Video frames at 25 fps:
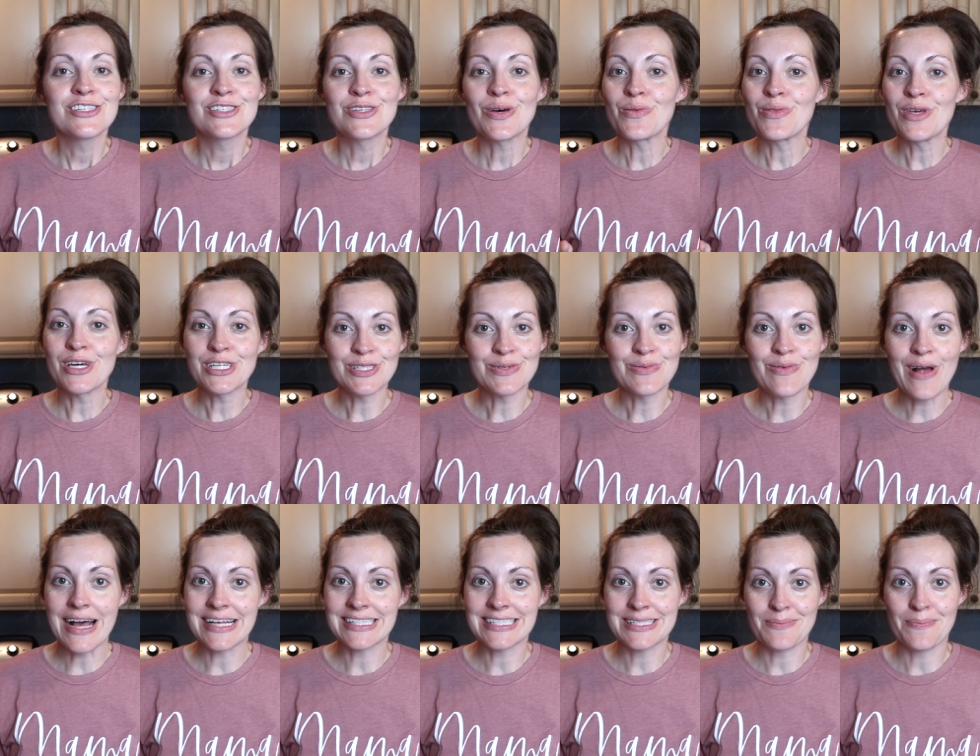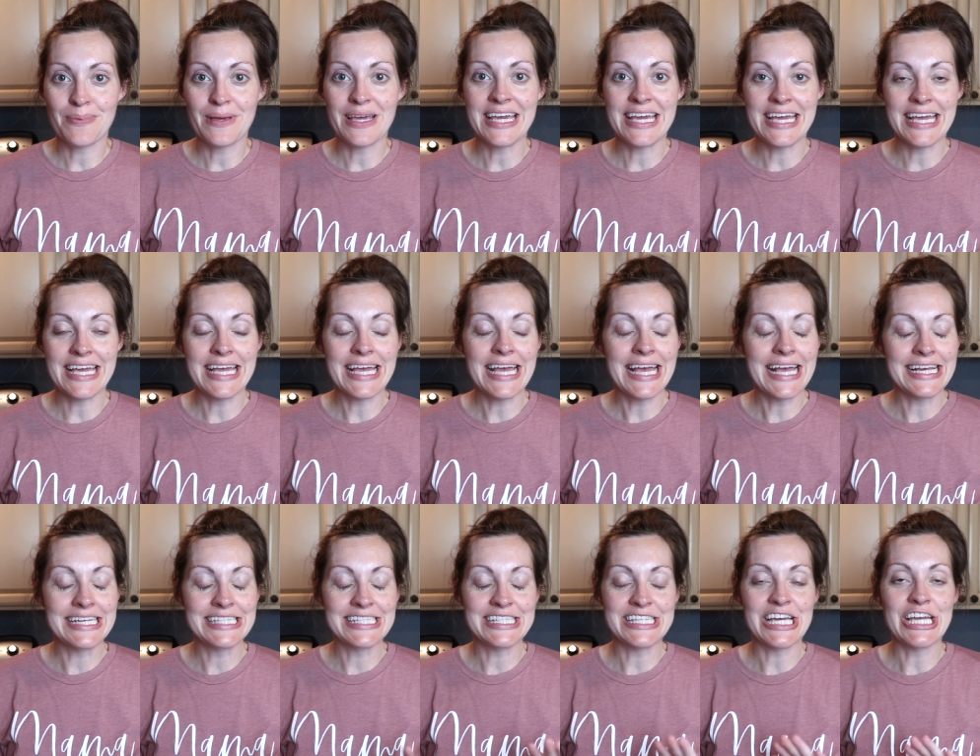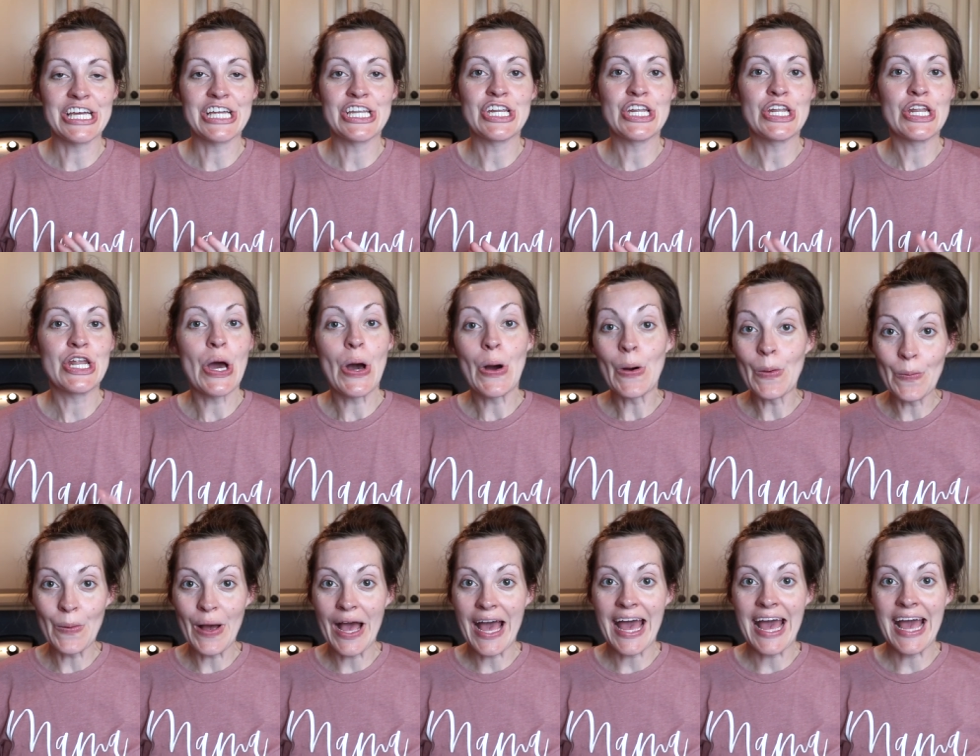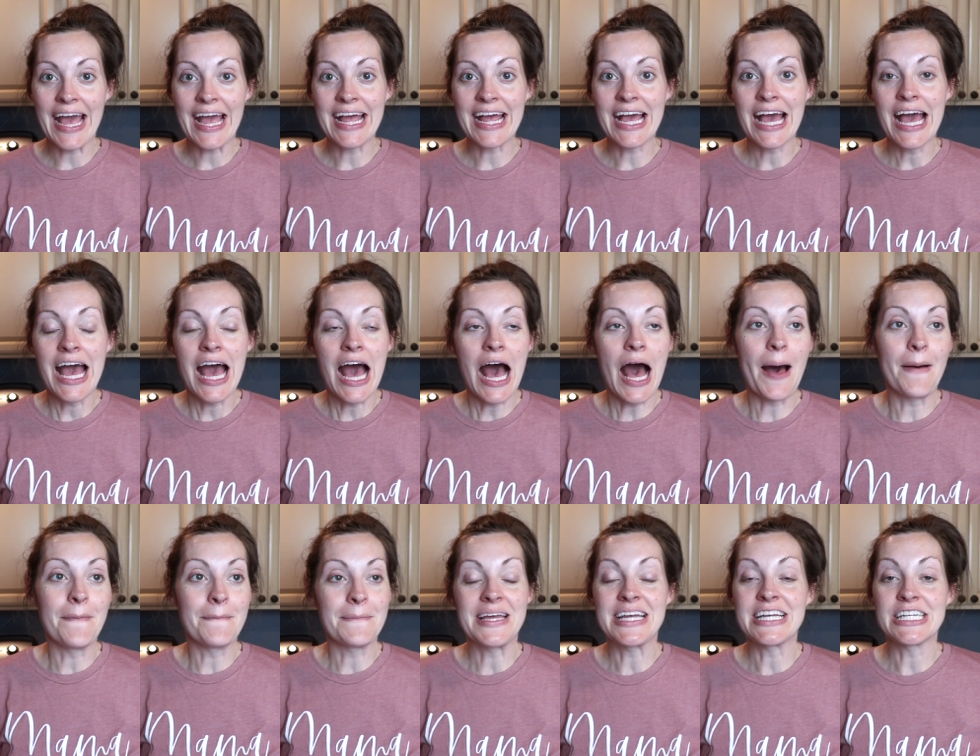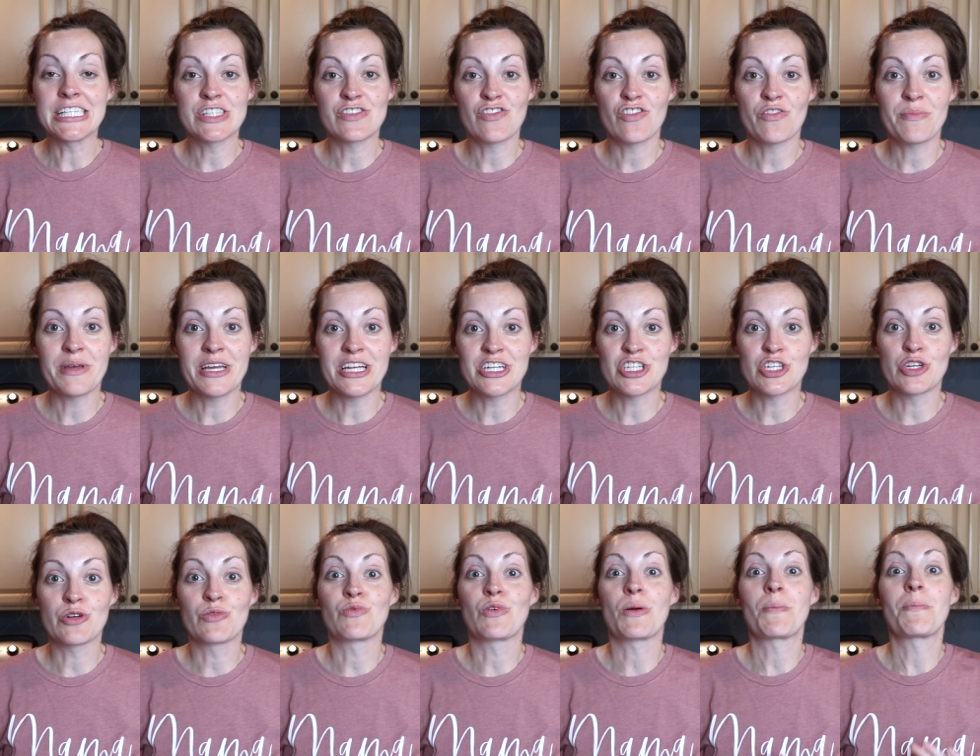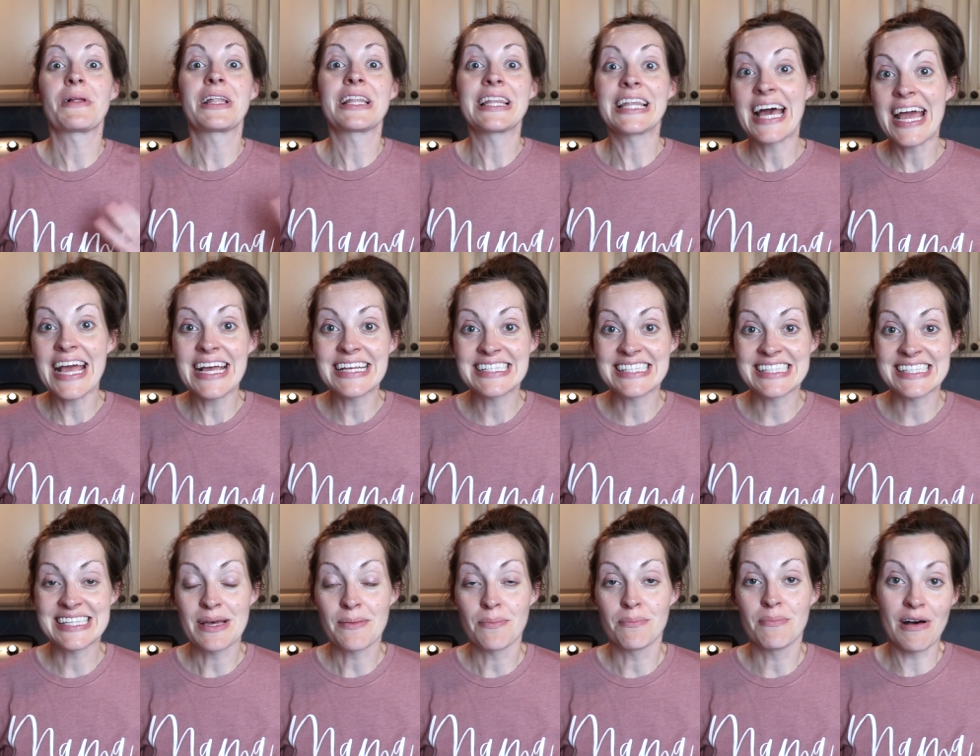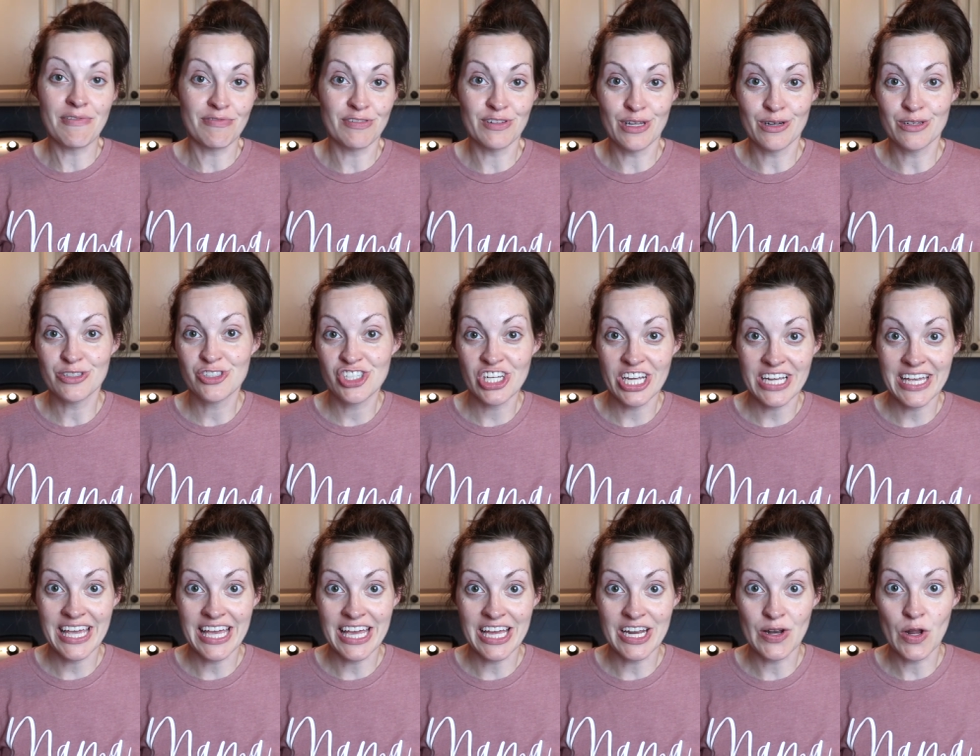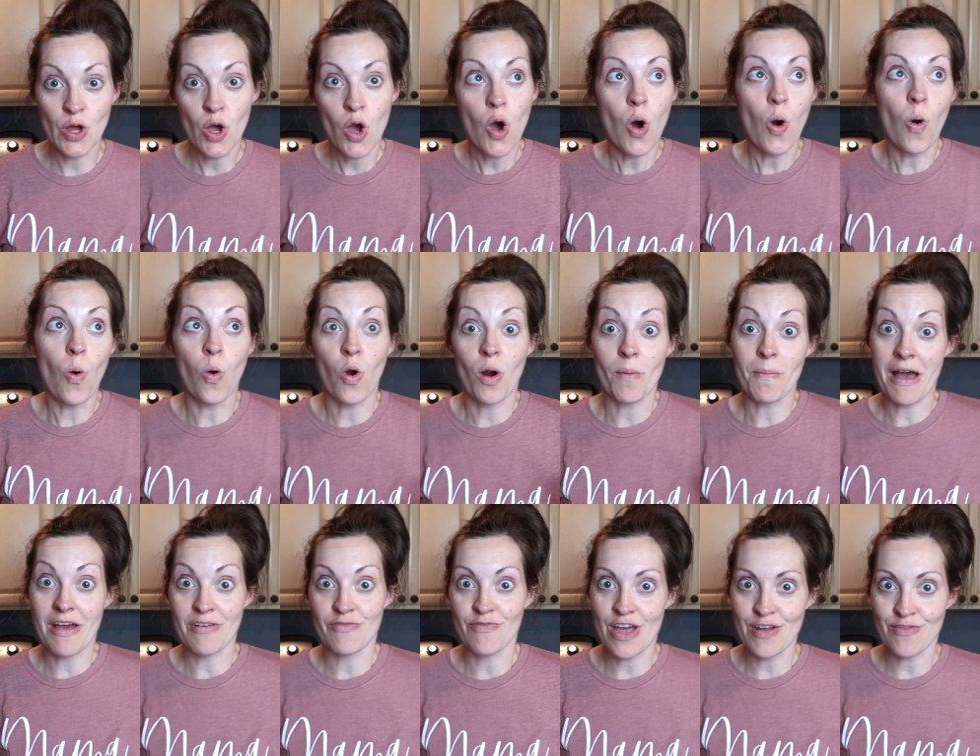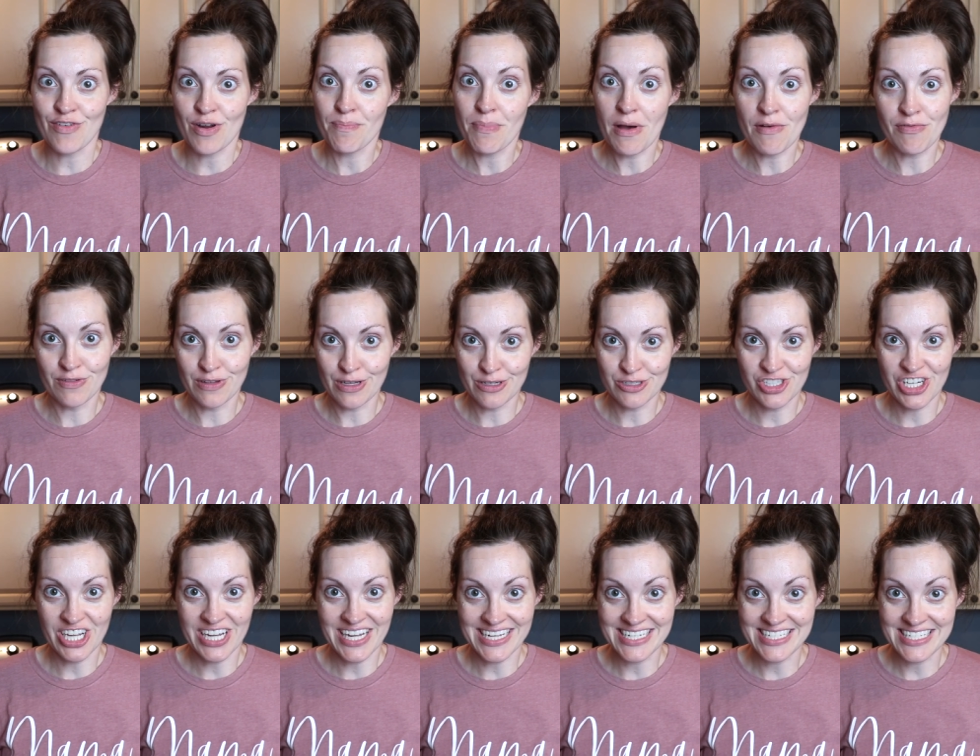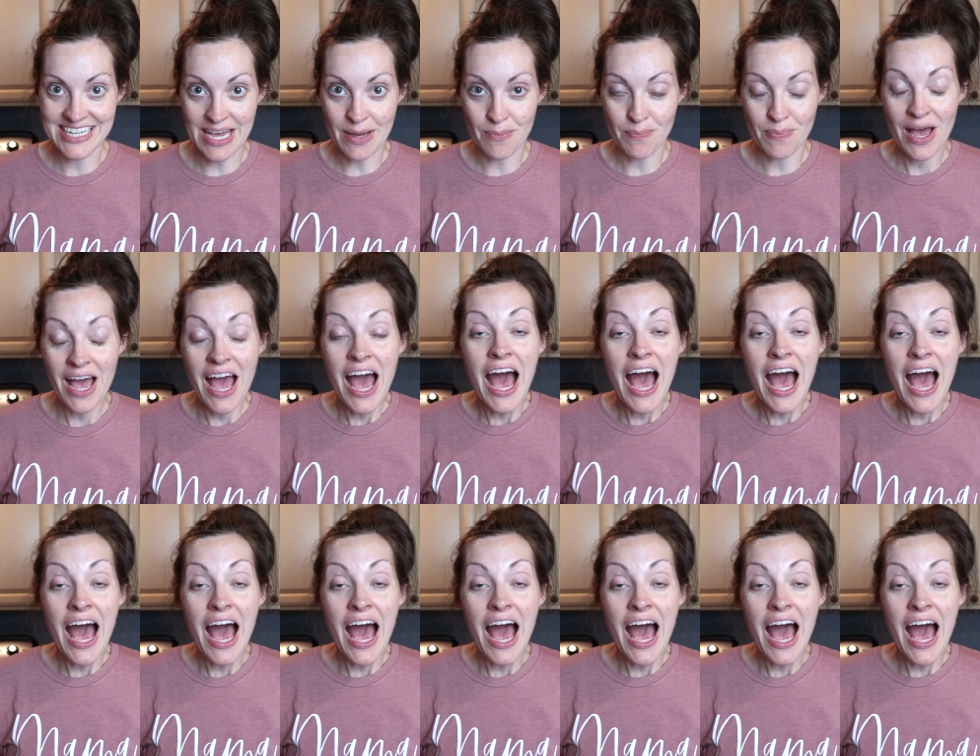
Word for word: So this recipe is in no way a means for me to replace buffalo chicken or my favorite buffalo chicken dip.